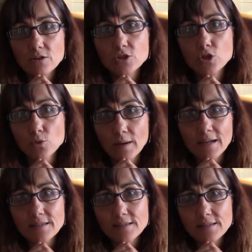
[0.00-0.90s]
2
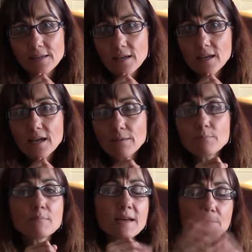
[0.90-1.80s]
months,
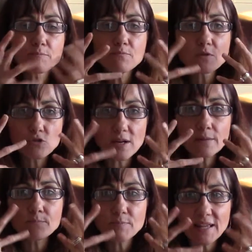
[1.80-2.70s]
and
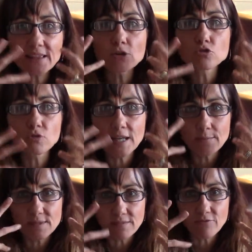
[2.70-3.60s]
try to get their
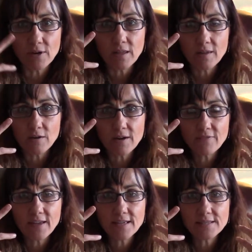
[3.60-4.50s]
dreams in front of their
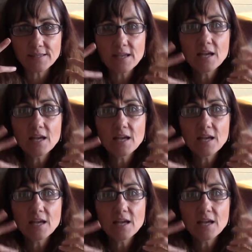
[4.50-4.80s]
face.